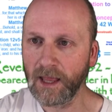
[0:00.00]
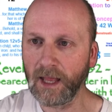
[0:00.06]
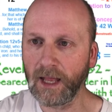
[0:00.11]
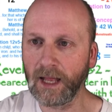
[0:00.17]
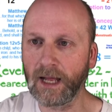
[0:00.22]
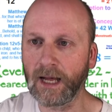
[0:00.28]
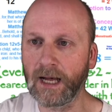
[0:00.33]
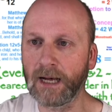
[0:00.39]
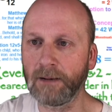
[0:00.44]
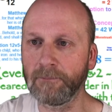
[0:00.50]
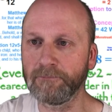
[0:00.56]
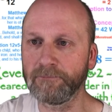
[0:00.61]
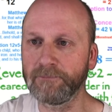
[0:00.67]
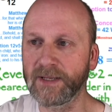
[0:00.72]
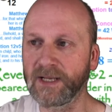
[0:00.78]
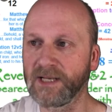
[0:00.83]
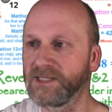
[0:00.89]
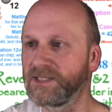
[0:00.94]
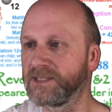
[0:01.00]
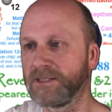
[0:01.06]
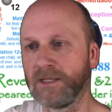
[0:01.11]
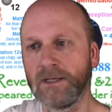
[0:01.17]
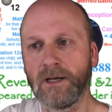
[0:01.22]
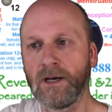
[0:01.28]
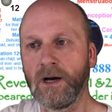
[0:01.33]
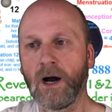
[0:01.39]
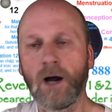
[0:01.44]
because
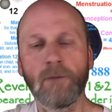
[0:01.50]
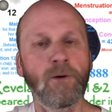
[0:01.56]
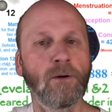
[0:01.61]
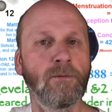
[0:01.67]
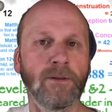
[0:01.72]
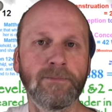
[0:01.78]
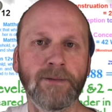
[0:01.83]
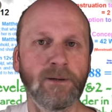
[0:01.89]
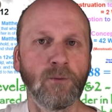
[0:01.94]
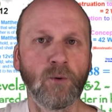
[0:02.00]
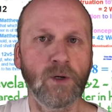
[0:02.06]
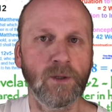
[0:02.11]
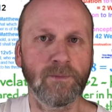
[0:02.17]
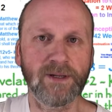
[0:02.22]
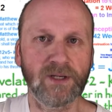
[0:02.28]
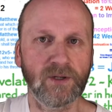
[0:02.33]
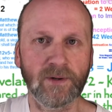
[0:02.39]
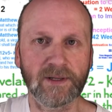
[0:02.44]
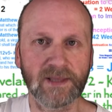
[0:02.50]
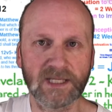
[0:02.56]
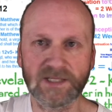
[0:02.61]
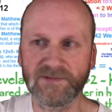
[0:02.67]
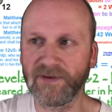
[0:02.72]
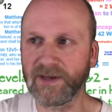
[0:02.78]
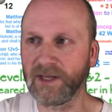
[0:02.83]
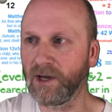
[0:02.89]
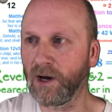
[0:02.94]
I probably wouldn't be doing this
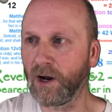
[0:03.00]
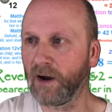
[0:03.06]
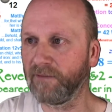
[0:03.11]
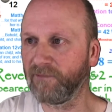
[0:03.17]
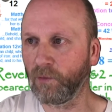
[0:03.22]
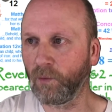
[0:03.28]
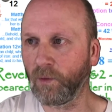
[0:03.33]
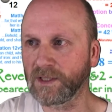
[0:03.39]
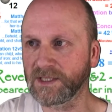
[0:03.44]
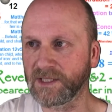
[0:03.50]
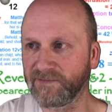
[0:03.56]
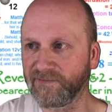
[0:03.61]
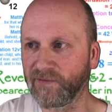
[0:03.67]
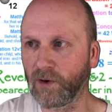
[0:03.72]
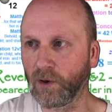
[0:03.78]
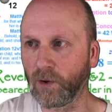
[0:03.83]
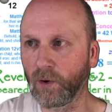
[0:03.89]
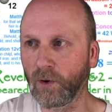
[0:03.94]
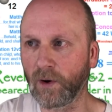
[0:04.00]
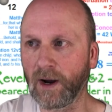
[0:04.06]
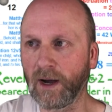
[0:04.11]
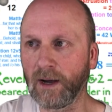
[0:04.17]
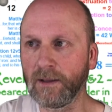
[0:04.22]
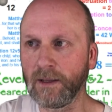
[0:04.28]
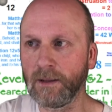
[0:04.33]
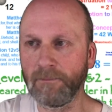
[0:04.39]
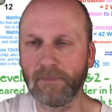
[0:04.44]
video if it wasn't for
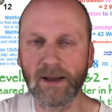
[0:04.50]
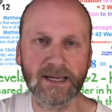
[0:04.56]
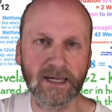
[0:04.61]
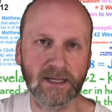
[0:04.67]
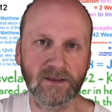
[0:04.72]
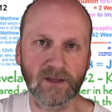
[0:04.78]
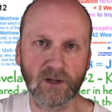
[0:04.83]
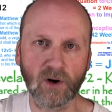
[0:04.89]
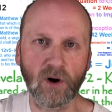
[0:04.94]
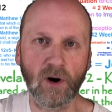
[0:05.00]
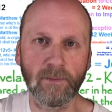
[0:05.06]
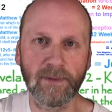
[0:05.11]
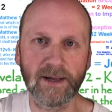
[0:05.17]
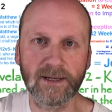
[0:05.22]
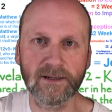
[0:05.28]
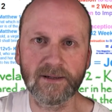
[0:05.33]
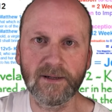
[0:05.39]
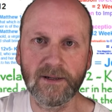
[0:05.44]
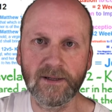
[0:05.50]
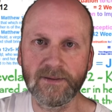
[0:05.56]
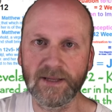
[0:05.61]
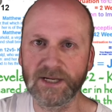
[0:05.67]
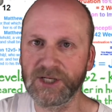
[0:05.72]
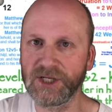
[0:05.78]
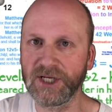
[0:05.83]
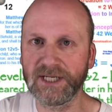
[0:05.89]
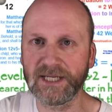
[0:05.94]
Laura making the comment
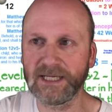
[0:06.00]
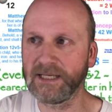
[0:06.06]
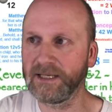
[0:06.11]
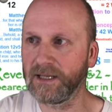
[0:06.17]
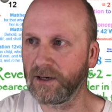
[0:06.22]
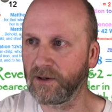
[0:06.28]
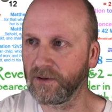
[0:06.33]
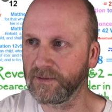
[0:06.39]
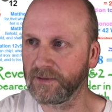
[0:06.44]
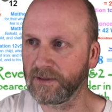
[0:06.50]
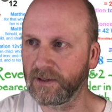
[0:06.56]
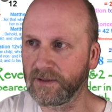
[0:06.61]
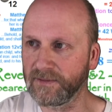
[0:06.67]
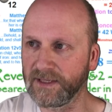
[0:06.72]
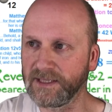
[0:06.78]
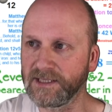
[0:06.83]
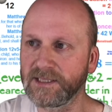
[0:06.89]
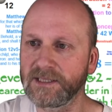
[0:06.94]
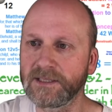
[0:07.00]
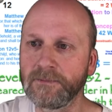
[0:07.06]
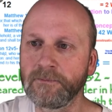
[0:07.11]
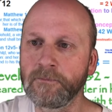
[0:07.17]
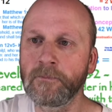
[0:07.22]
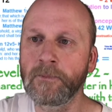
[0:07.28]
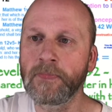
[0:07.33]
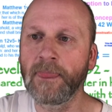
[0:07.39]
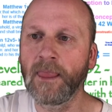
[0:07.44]
that she did on this.
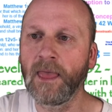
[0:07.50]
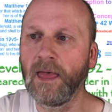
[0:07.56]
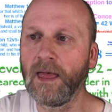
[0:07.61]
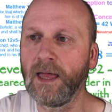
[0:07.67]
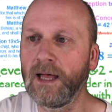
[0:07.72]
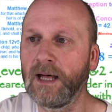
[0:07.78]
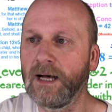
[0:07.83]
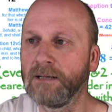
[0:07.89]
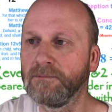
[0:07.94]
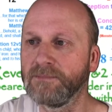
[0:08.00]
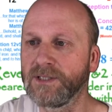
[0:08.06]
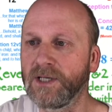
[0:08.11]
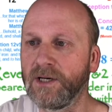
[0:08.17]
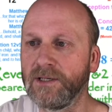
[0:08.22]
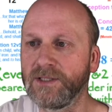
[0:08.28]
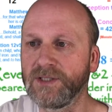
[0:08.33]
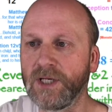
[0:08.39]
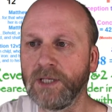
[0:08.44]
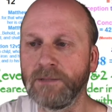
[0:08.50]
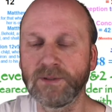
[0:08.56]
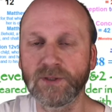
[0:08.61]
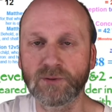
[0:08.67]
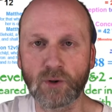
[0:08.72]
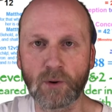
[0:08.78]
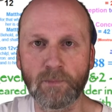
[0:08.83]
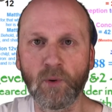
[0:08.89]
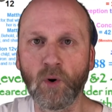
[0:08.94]
So in terms
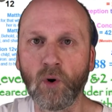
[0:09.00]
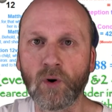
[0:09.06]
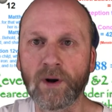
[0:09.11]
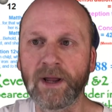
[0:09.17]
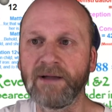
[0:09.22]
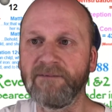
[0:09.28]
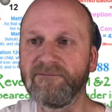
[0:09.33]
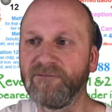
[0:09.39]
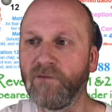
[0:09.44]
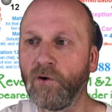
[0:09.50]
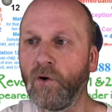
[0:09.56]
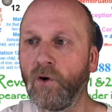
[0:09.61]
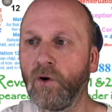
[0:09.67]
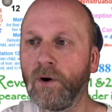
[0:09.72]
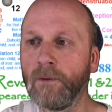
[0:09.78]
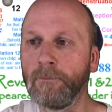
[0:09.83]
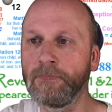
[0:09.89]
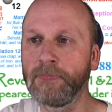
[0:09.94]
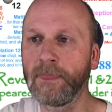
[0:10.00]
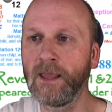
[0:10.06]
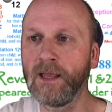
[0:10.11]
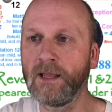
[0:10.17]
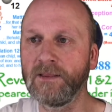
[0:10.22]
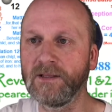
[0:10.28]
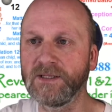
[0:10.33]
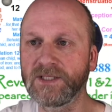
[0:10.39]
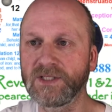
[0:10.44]
of reporting for
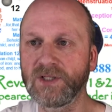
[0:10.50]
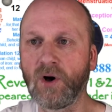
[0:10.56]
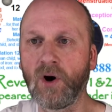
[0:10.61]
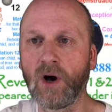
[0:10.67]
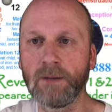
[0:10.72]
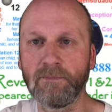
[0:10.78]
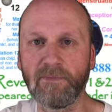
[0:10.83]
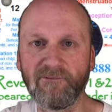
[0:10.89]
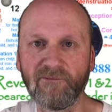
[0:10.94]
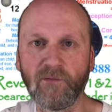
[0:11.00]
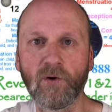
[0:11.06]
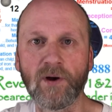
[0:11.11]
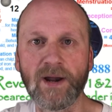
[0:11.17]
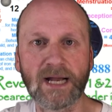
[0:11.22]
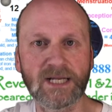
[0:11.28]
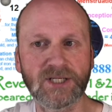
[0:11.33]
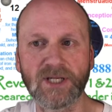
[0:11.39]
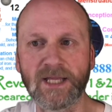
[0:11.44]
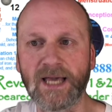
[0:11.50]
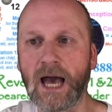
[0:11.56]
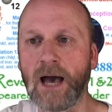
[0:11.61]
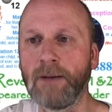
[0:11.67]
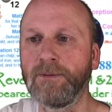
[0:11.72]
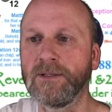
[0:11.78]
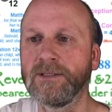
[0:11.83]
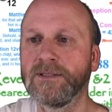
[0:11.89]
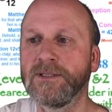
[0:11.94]
the sign before it actually
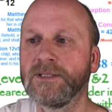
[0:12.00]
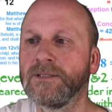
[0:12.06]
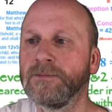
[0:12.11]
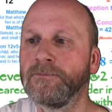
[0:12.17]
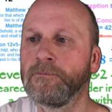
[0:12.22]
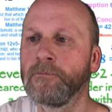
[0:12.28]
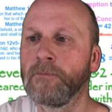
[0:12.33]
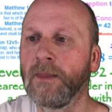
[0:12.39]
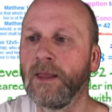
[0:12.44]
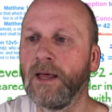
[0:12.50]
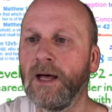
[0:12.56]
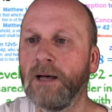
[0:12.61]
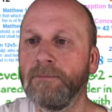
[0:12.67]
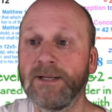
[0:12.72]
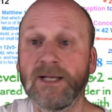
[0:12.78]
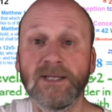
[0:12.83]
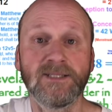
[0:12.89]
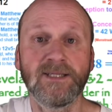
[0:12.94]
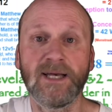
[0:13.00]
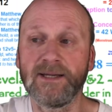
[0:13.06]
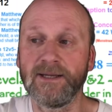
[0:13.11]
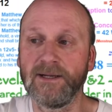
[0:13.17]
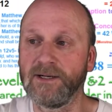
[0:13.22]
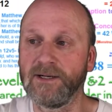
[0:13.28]
happens, because that